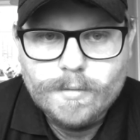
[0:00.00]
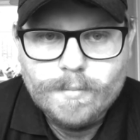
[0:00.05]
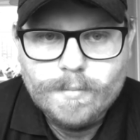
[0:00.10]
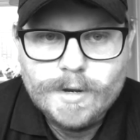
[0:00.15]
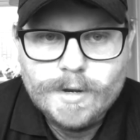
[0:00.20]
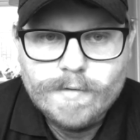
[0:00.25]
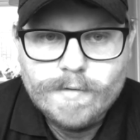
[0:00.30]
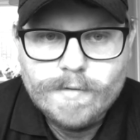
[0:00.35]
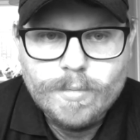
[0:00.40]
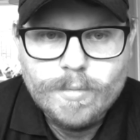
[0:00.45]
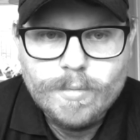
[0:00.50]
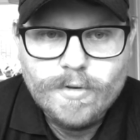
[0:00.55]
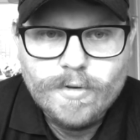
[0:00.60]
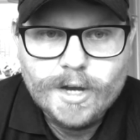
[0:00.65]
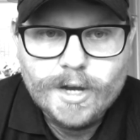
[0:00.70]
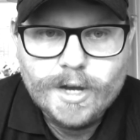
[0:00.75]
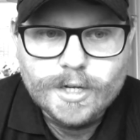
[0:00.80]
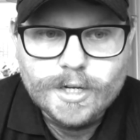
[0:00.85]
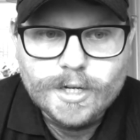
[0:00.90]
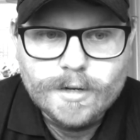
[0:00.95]
bit of a
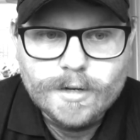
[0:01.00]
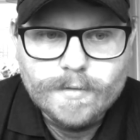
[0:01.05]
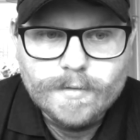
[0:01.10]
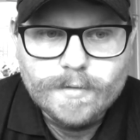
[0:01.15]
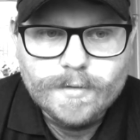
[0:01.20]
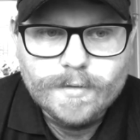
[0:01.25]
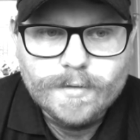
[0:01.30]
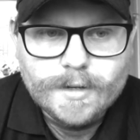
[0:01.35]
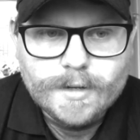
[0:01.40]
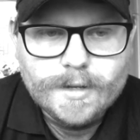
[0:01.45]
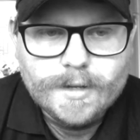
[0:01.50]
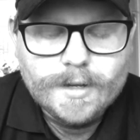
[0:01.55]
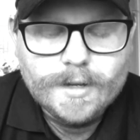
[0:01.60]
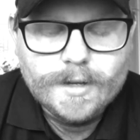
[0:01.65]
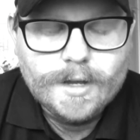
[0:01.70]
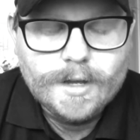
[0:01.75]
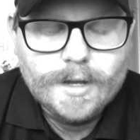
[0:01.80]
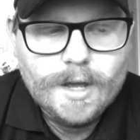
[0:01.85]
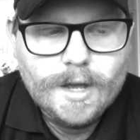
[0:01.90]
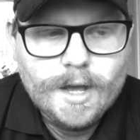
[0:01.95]
progression,
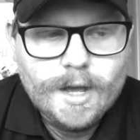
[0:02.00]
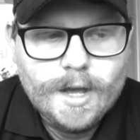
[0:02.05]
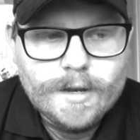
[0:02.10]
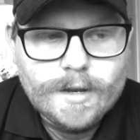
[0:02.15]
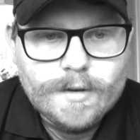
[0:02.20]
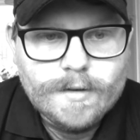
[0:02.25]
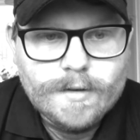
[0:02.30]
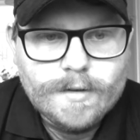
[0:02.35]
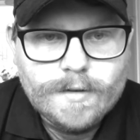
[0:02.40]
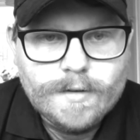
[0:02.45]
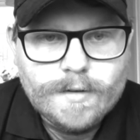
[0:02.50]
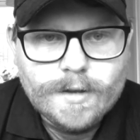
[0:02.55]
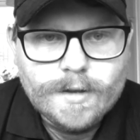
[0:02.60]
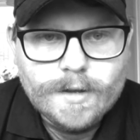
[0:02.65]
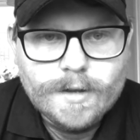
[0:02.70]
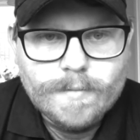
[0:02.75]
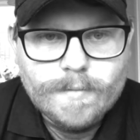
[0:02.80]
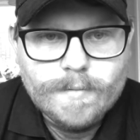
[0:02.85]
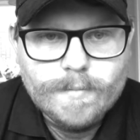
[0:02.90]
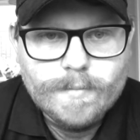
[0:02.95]
and
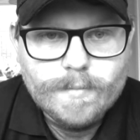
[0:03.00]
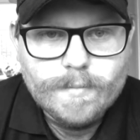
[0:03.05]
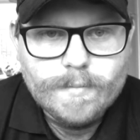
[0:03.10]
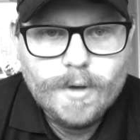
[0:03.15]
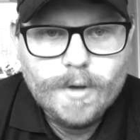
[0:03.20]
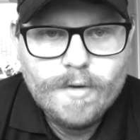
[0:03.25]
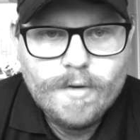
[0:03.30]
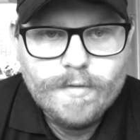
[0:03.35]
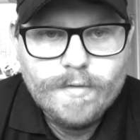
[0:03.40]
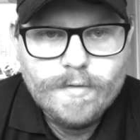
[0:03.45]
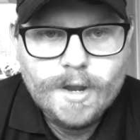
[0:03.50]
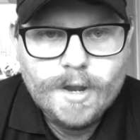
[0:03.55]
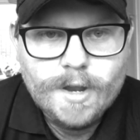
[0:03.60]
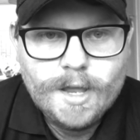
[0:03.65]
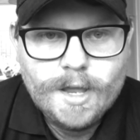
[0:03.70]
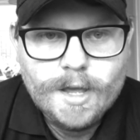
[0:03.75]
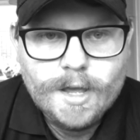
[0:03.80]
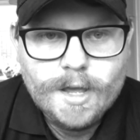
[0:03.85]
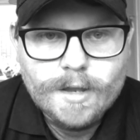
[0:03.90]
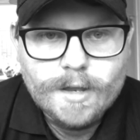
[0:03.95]

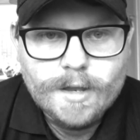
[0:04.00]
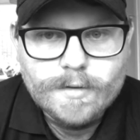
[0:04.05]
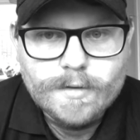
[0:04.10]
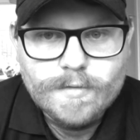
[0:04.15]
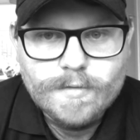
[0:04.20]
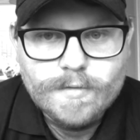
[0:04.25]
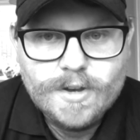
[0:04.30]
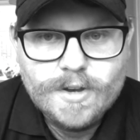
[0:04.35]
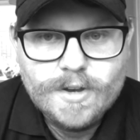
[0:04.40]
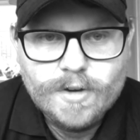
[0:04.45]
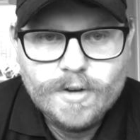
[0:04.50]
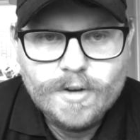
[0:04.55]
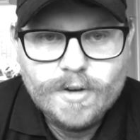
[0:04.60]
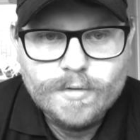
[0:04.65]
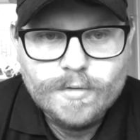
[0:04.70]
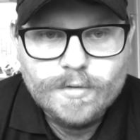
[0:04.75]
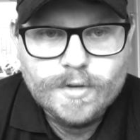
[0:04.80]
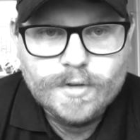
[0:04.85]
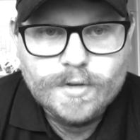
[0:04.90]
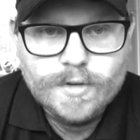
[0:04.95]
hopefully it's of interest
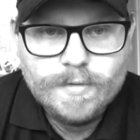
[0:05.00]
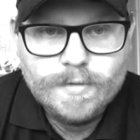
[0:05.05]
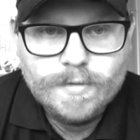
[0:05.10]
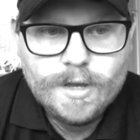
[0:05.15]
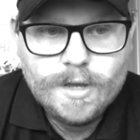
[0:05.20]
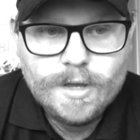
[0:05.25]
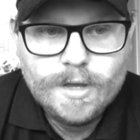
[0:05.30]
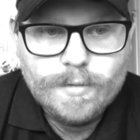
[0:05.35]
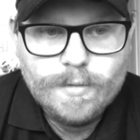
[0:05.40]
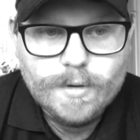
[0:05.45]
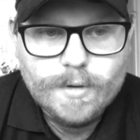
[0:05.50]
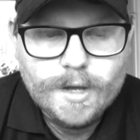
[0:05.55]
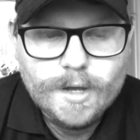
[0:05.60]
to some of you.